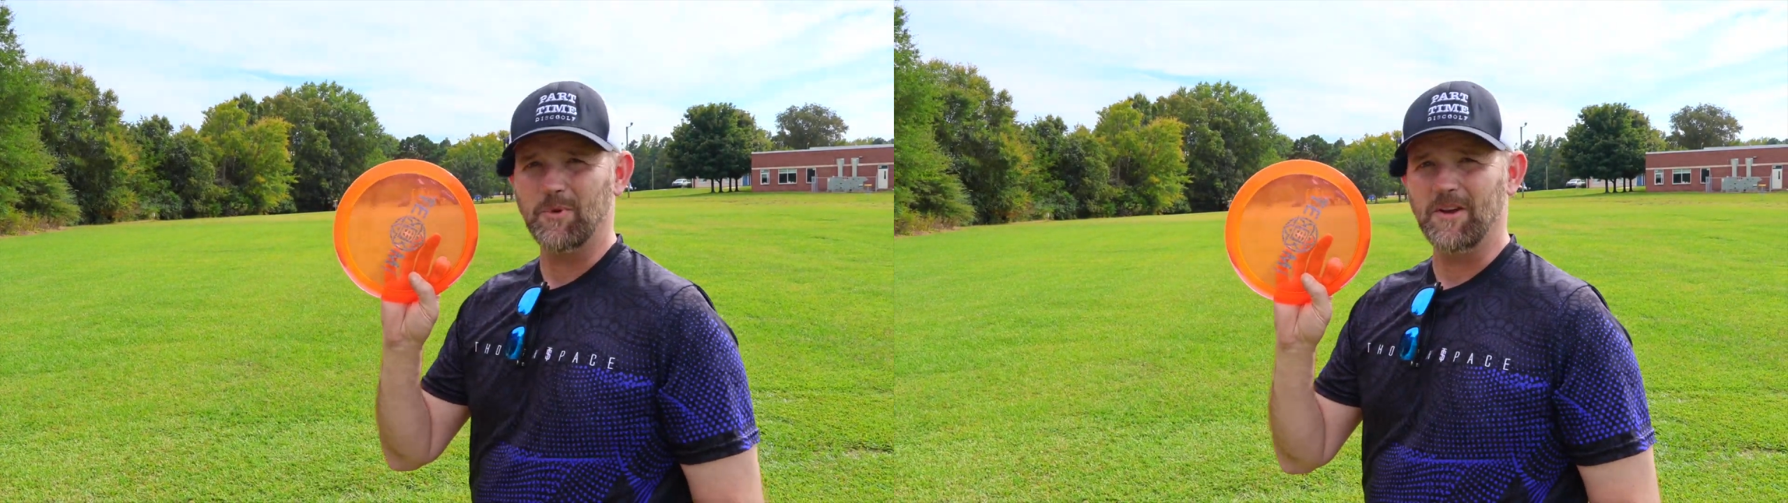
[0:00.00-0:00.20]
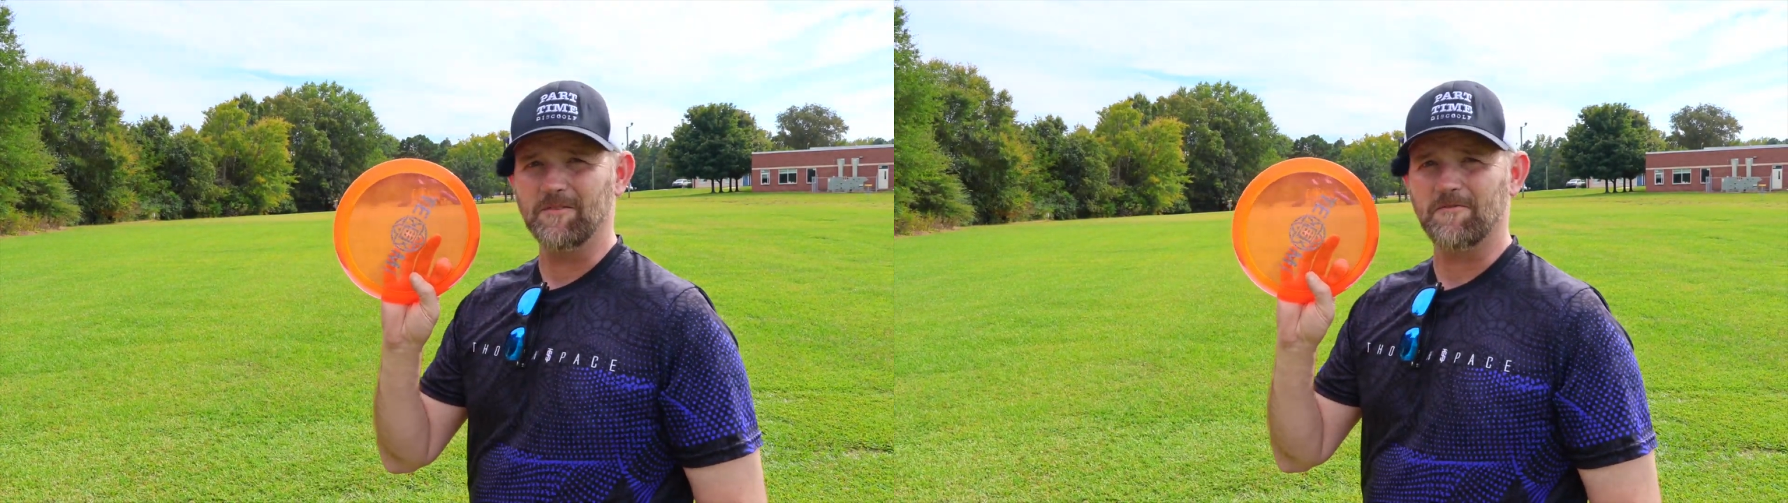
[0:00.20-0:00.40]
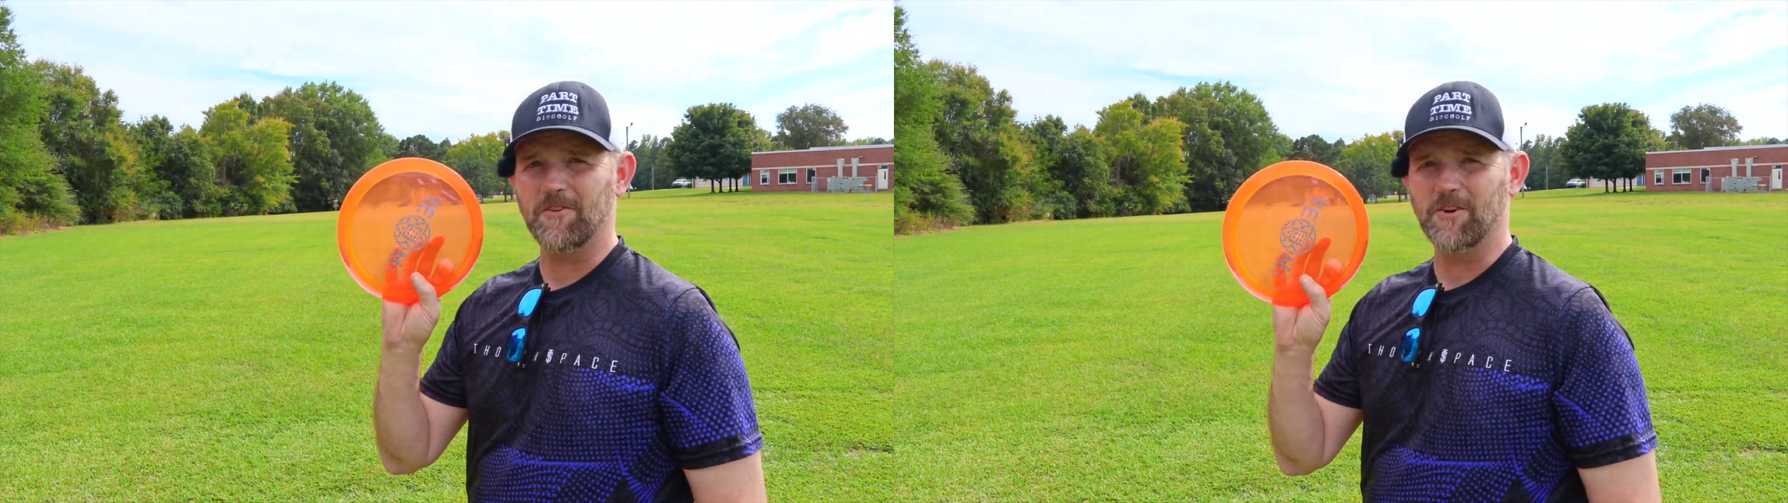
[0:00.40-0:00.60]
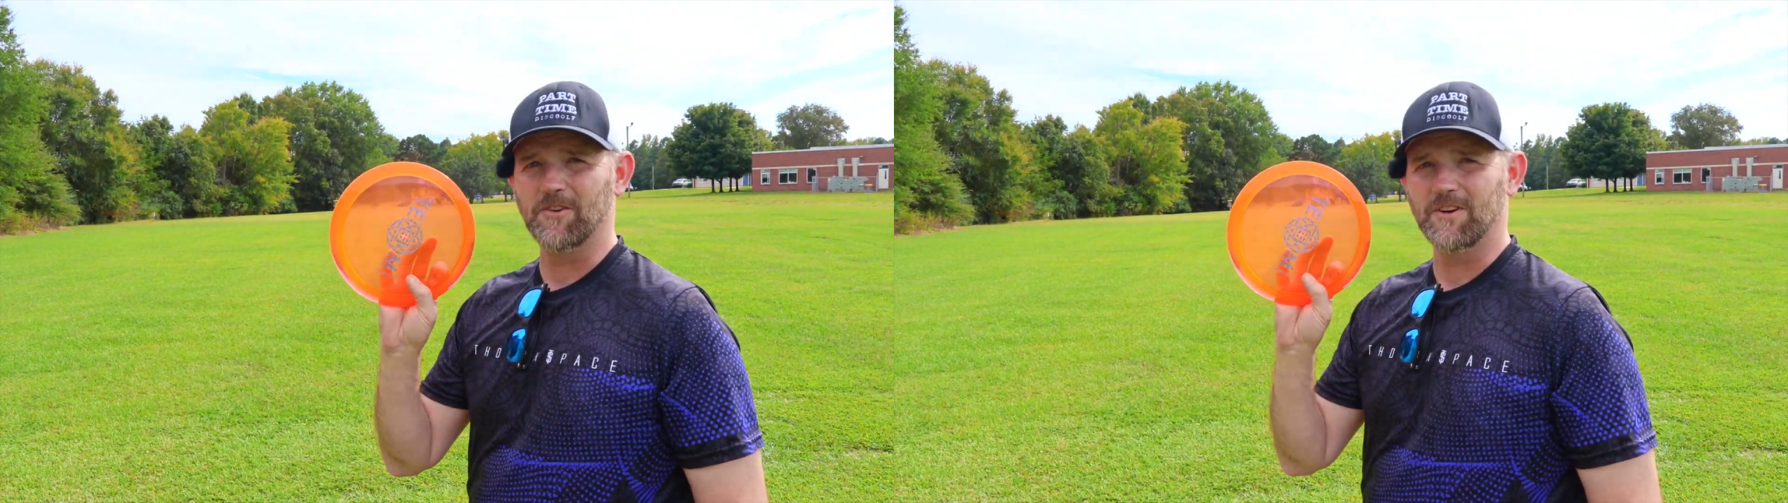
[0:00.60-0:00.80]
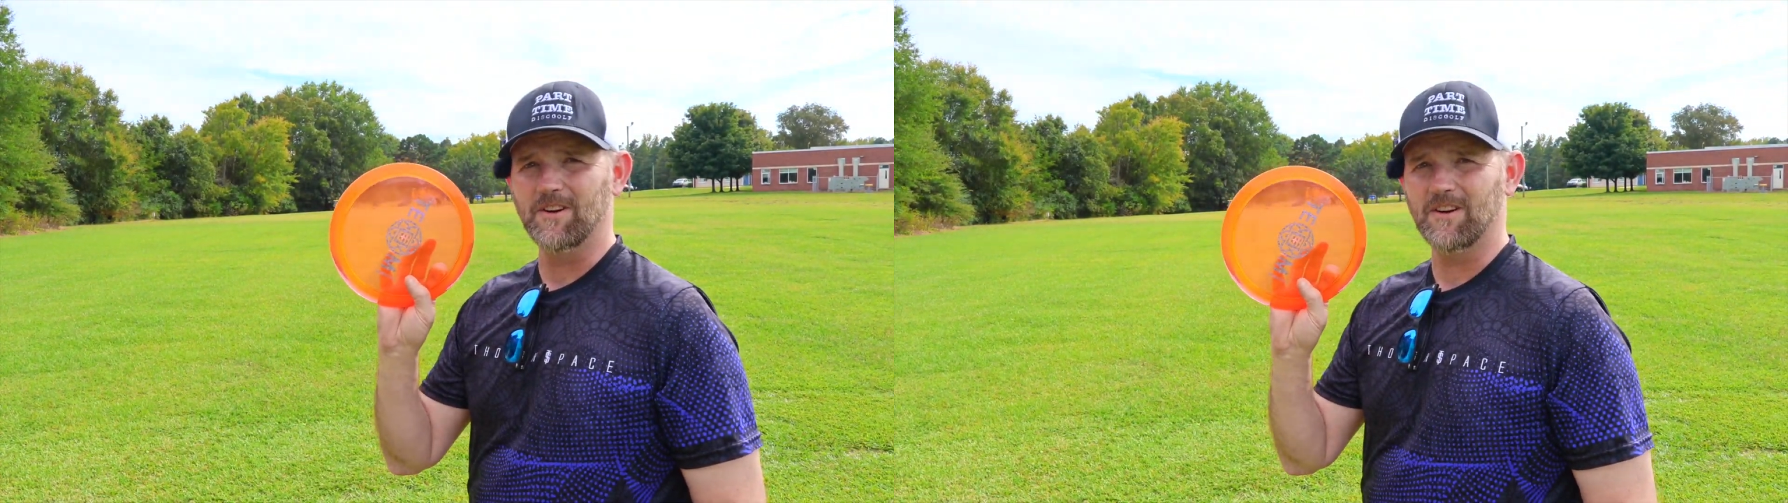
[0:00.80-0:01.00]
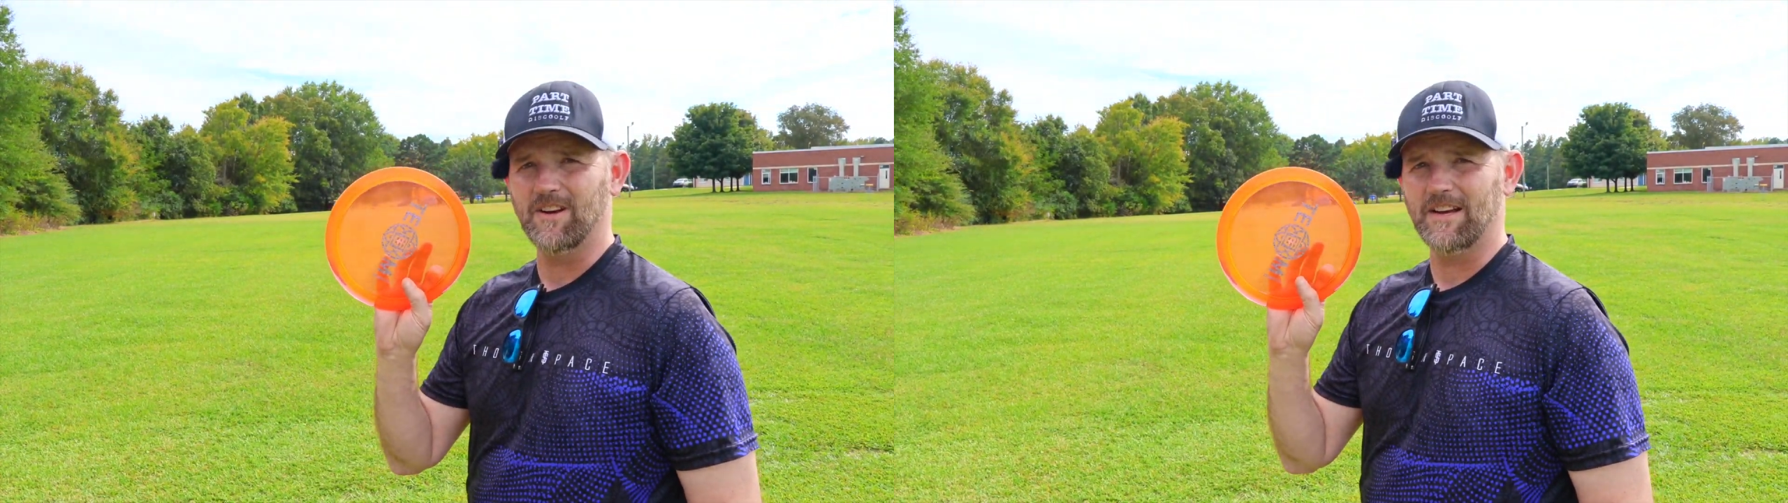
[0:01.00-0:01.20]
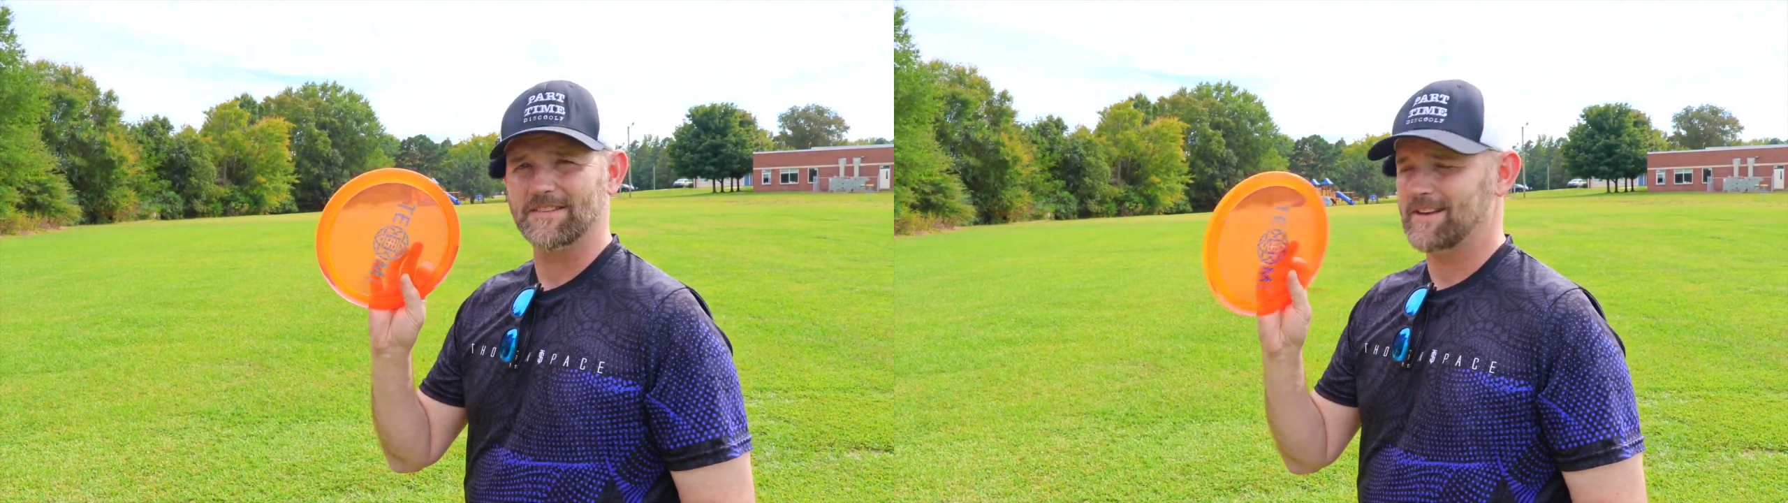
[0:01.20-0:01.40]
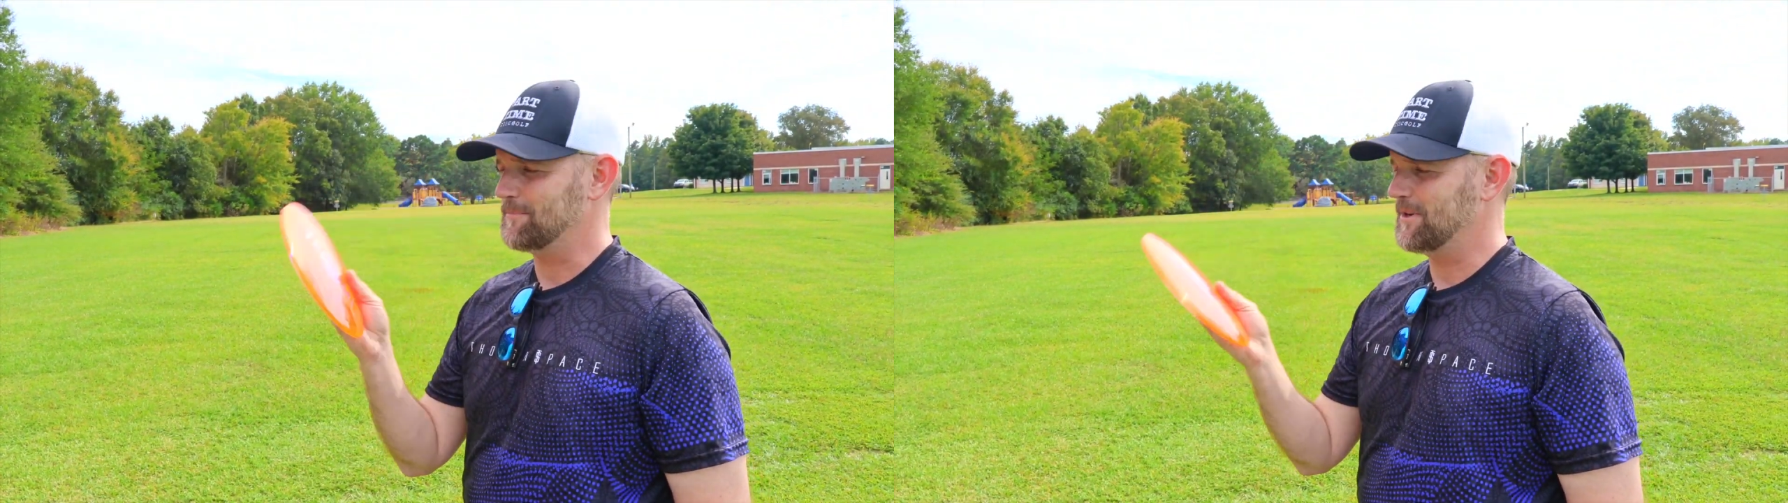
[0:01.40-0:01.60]
went further. I
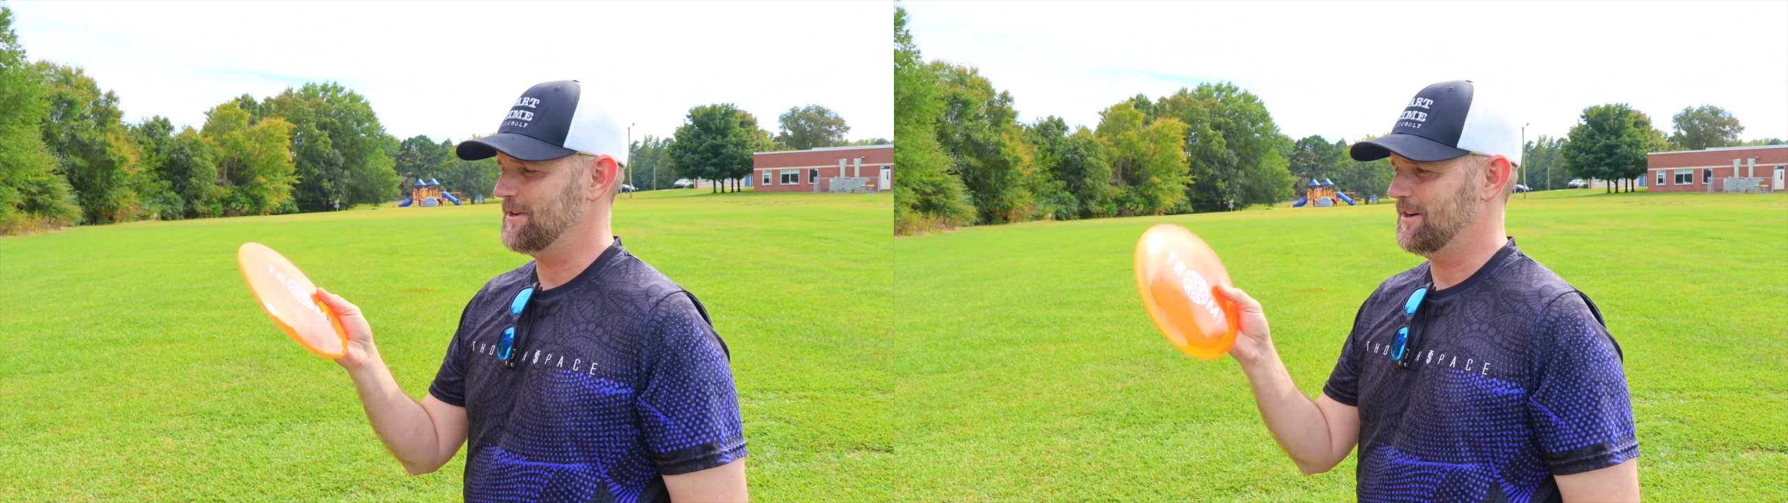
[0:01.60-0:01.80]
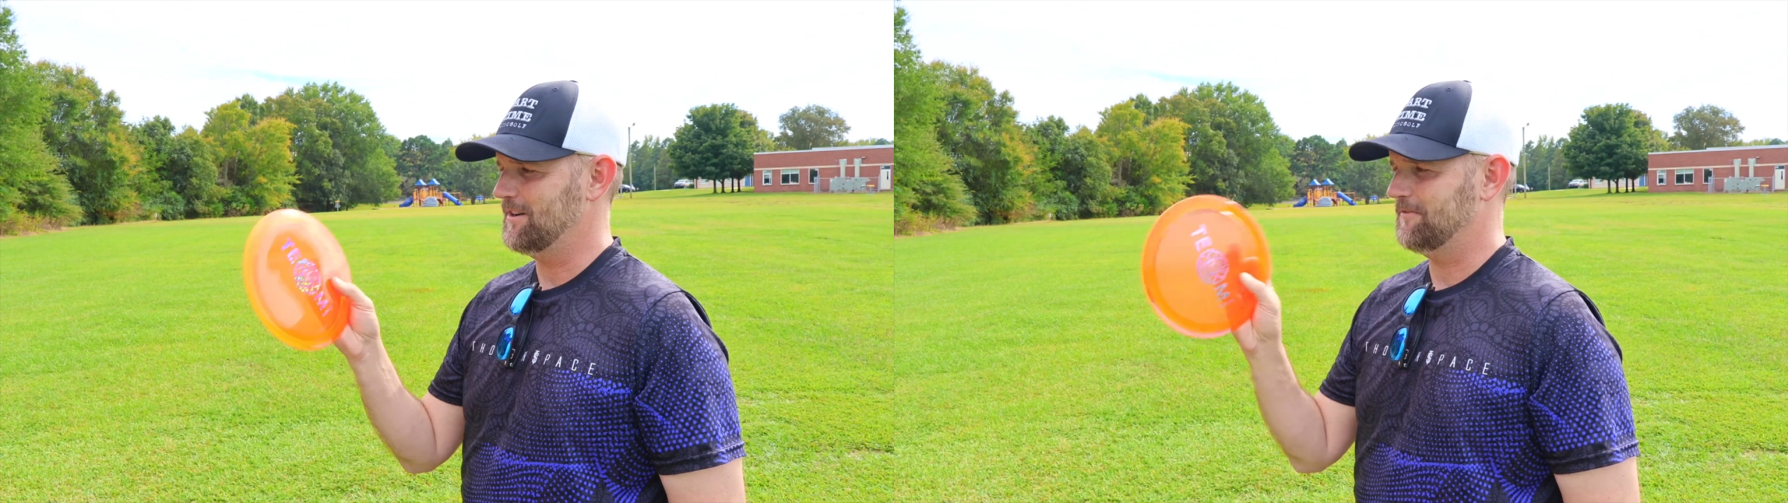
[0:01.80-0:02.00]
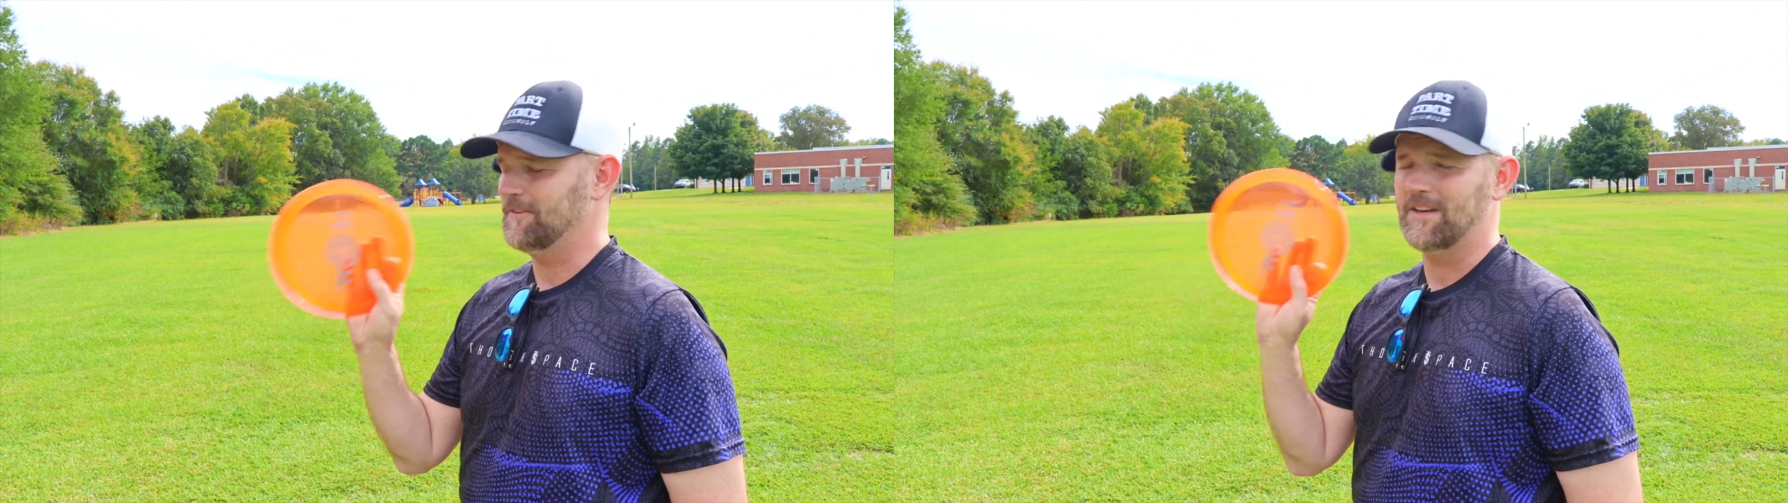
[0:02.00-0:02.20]
stepped it off.